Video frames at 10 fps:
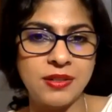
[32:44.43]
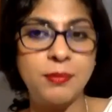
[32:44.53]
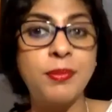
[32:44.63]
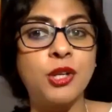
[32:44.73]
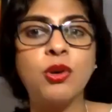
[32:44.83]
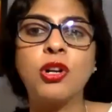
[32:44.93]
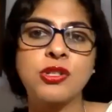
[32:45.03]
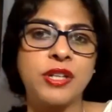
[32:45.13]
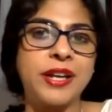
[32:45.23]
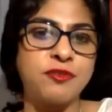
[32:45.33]
but you also
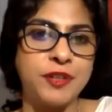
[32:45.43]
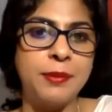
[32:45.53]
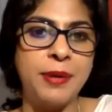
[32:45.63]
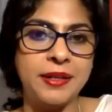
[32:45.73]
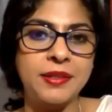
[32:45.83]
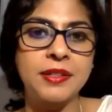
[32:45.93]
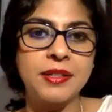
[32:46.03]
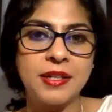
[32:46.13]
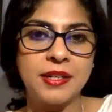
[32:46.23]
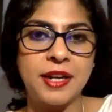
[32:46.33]
take feedback,
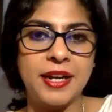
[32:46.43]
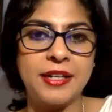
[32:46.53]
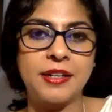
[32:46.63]
right?